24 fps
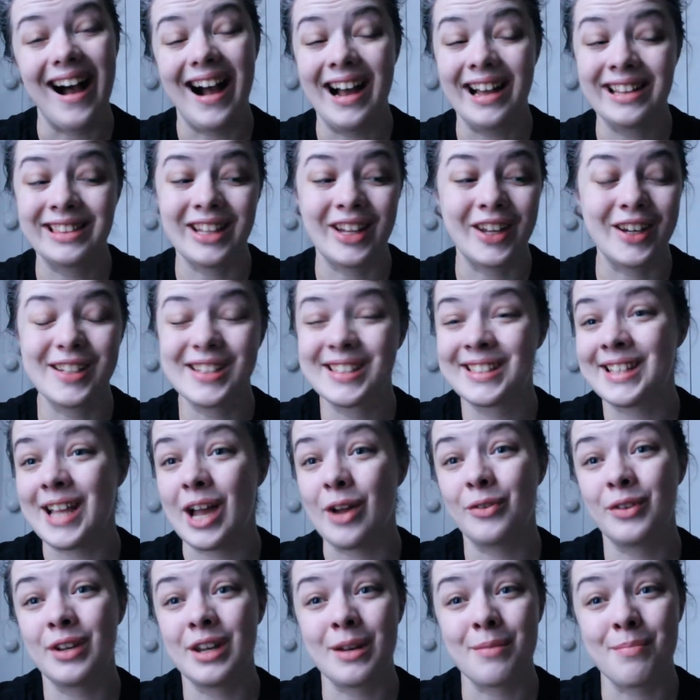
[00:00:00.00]
I thought it
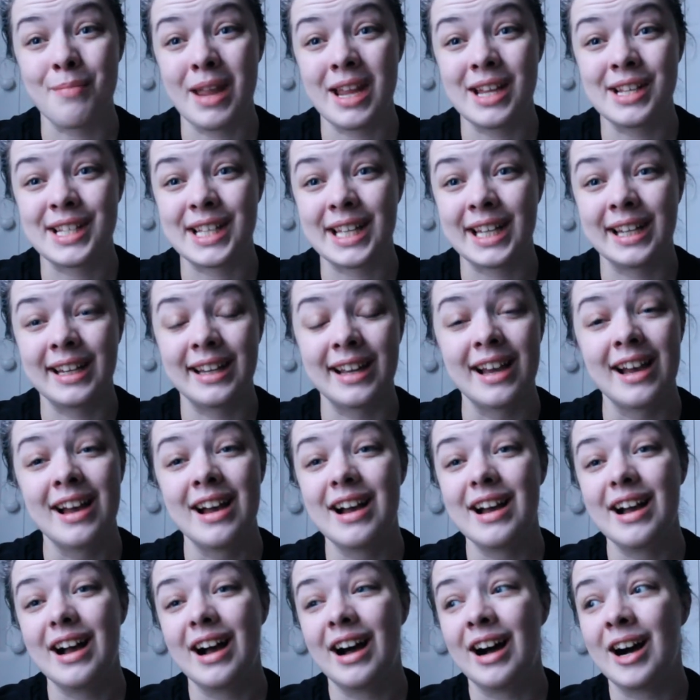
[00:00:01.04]
sounded amazing.
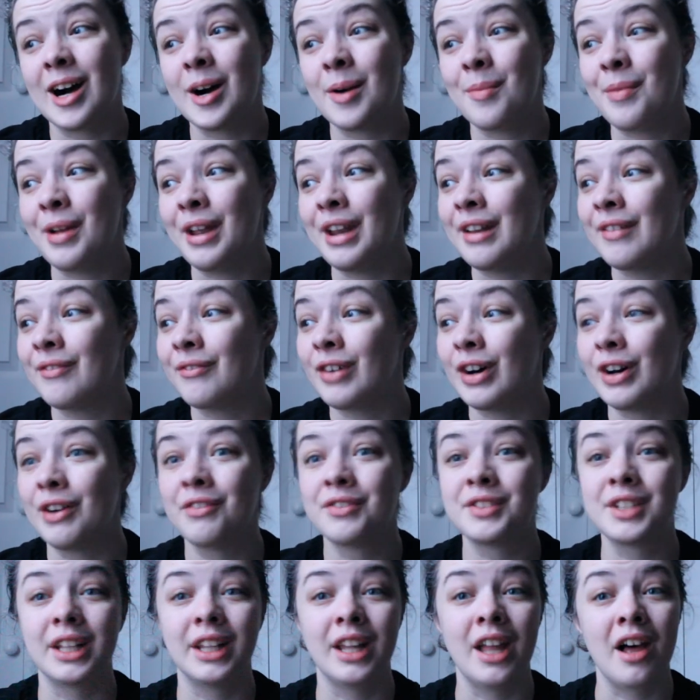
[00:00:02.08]
It
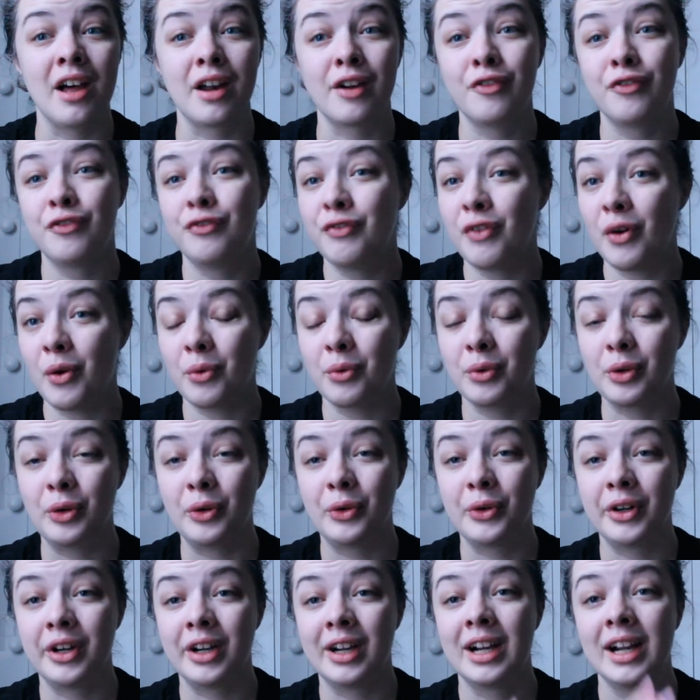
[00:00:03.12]
involves a lot of
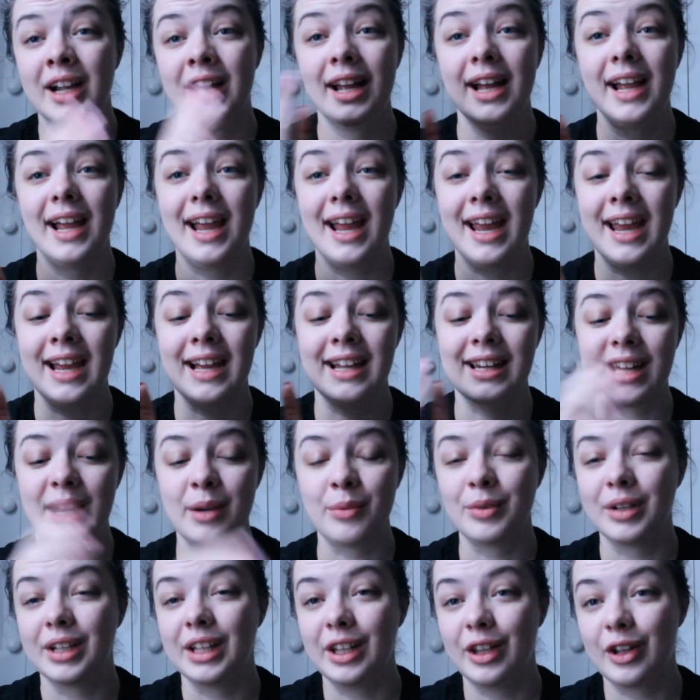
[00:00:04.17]
folklore, and
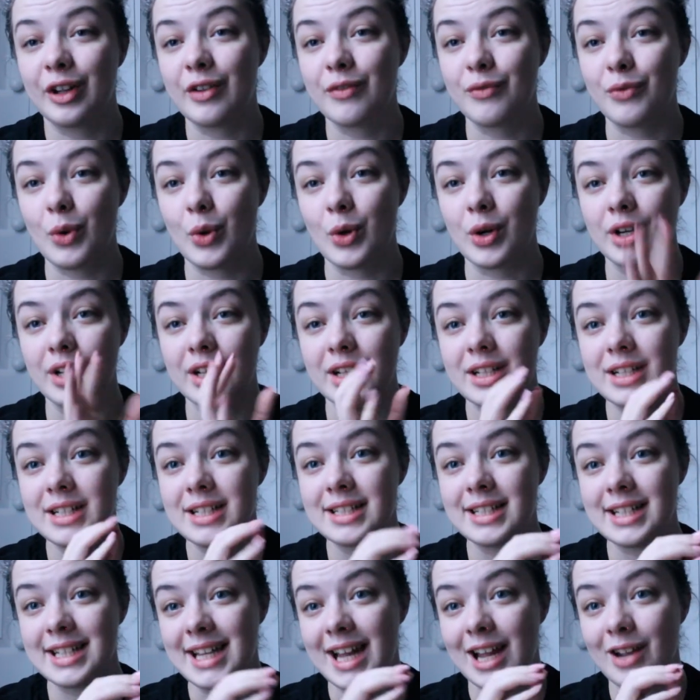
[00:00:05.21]
I'm really looking forward
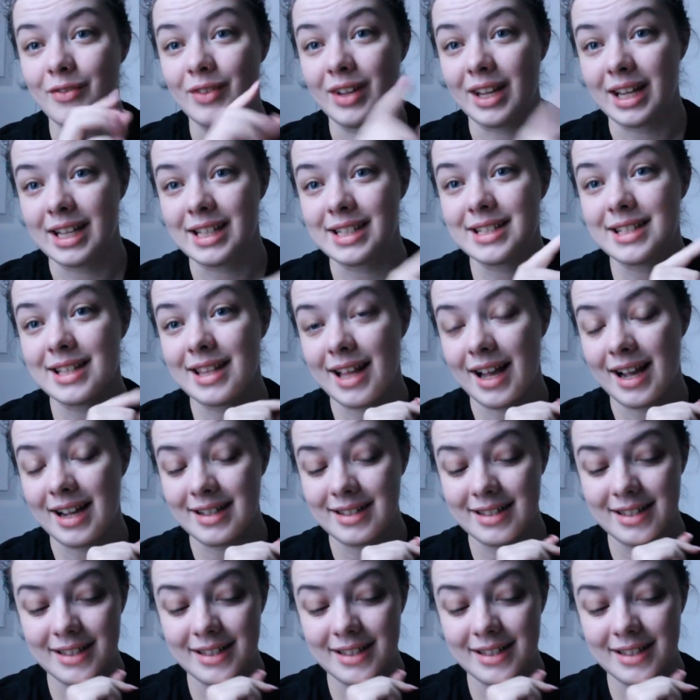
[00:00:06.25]
to diving into that.